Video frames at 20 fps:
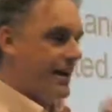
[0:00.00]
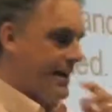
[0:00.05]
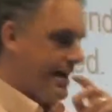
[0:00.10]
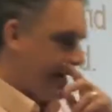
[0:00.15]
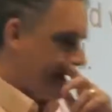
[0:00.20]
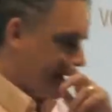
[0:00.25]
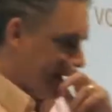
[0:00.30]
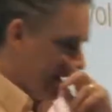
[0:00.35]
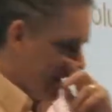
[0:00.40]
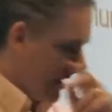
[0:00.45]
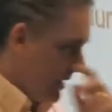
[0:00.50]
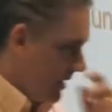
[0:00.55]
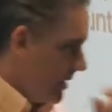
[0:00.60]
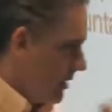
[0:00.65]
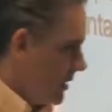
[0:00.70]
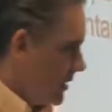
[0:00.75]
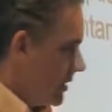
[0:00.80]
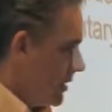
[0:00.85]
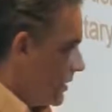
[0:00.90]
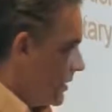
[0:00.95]
and he
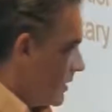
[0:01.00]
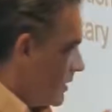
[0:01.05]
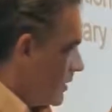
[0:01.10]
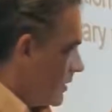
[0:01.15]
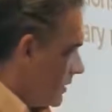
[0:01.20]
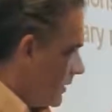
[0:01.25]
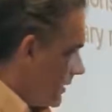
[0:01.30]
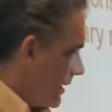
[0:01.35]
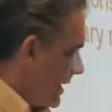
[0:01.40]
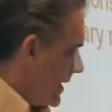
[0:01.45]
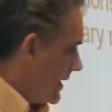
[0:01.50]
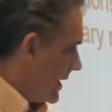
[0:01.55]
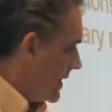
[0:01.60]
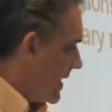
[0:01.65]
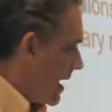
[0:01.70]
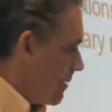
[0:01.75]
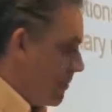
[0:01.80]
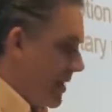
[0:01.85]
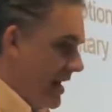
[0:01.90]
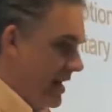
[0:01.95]
did
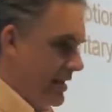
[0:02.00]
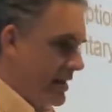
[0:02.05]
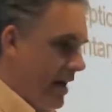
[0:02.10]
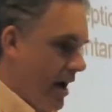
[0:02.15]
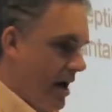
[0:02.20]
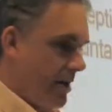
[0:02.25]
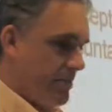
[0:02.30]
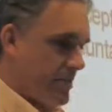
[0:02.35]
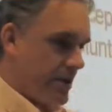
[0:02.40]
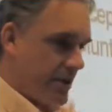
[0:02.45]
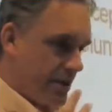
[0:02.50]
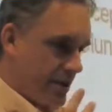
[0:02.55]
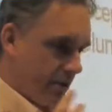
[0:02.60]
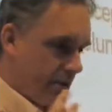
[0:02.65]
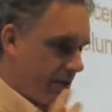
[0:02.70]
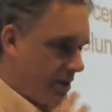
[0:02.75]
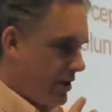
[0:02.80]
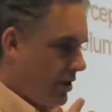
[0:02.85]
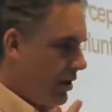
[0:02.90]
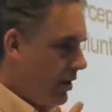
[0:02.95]
that many times because he
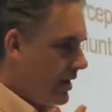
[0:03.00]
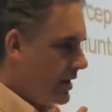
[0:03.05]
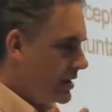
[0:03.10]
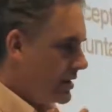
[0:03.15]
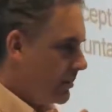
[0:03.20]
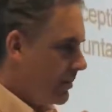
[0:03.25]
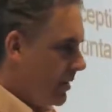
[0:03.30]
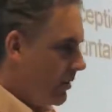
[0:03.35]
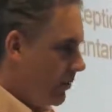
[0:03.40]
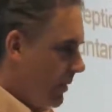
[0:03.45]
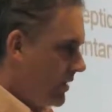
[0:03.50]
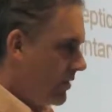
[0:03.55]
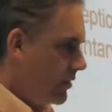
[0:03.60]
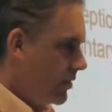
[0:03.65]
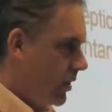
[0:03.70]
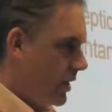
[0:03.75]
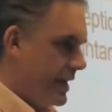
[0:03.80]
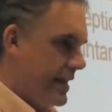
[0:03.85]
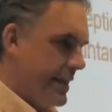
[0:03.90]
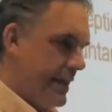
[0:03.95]
was curious about whether or
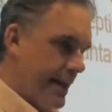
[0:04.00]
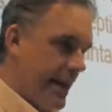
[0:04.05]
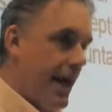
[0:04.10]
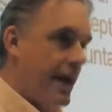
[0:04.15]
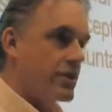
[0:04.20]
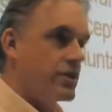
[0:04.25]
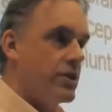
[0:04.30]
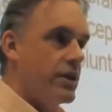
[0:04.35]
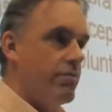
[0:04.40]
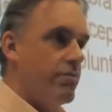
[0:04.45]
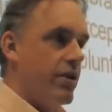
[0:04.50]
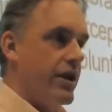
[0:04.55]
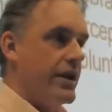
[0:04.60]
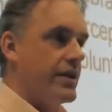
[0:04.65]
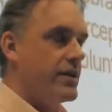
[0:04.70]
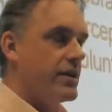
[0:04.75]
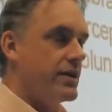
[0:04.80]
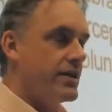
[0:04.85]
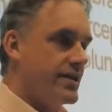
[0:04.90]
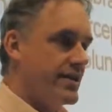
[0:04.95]
not he could actually
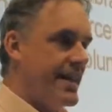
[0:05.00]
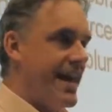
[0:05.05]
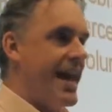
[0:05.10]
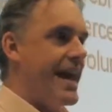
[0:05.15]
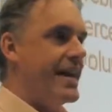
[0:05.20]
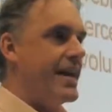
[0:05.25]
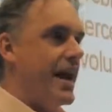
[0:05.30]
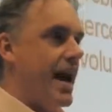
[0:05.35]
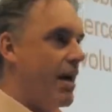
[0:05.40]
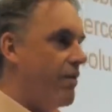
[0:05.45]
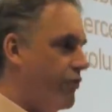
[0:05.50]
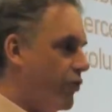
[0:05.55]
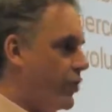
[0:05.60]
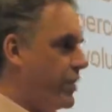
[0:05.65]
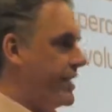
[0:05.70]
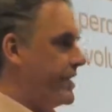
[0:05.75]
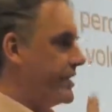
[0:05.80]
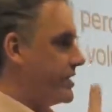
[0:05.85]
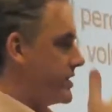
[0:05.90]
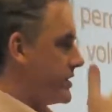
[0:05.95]
bring the snake
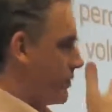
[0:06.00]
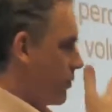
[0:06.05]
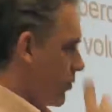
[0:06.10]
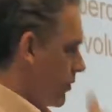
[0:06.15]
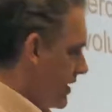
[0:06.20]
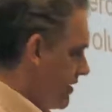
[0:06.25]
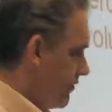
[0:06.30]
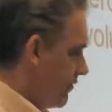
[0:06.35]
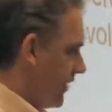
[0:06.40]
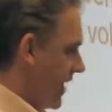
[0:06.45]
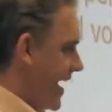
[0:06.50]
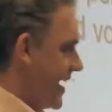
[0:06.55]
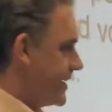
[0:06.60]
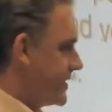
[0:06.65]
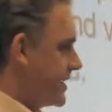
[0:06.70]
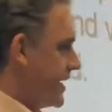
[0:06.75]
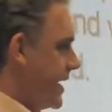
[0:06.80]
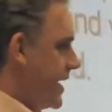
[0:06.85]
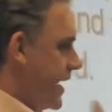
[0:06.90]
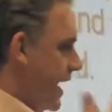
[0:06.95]
avoidance
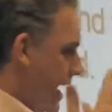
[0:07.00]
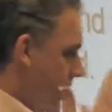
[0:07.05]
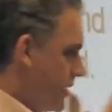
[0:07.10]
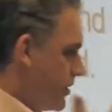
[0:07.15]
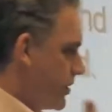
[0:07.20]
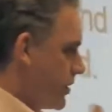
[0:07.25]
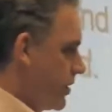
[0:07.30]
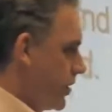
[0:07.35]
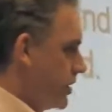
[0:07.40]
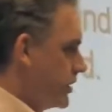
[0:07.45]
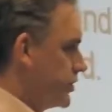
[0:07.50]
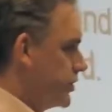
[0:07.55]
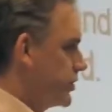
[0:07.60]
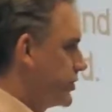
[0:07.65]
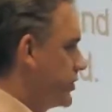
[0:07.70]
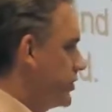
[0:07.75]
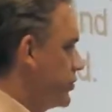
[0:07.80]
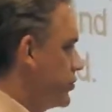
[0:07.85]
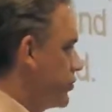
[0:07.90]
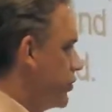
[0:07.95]
reflex under
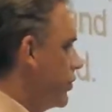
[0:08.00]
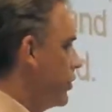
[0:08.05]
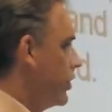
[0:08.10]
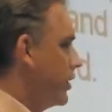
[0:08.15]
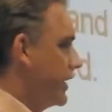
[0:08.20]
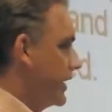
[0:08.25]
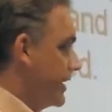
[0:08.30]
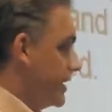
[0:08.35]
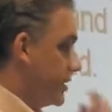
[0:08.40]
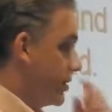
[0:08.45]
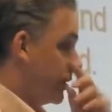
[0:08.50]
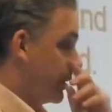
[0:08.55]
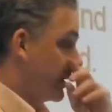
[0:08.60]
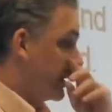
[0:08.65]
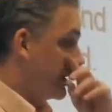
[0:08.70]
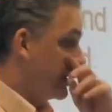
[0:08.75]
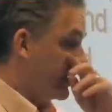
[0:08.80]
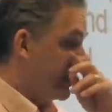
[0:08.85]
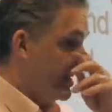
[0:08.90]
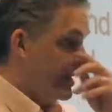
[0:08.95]
conscious control, and he
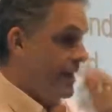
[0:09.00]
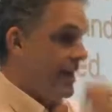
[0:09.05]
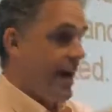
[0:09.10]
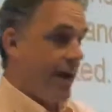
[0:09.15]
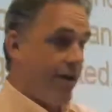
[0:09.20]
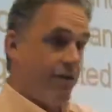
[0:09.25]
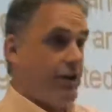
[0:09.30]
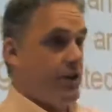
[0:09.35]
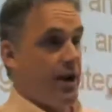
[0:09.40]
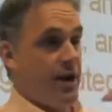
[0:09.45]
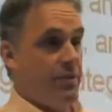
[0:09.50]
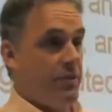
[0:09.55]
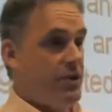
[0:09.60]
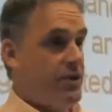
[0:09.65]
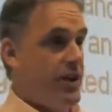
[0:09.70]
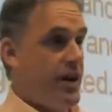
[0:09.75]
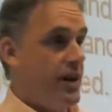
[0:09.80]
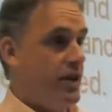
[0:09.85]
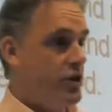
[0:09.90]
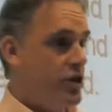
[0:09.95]
couldn't. Every time the
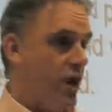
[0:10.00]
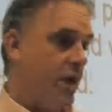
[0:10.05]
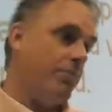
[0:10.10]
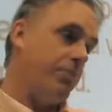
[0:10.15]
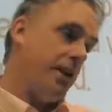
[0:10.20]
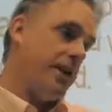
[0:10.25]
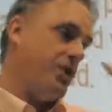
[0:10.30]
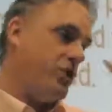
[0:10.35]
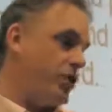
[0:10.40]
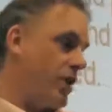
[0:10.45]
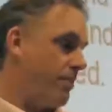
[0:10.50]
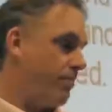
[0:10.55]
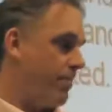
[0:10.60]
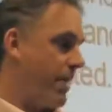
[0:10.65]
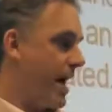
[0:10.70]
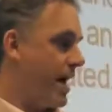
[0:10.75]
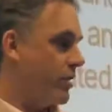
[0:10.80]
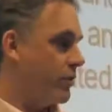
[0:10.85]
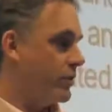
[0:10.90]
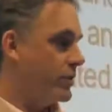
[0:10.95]
snake jumped, he'd jump
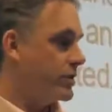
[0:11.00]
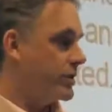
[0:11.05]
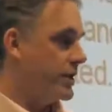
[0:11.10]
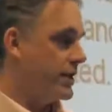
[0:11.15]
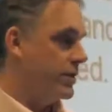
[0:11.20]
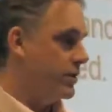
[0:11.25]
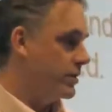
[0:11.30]
backwards. He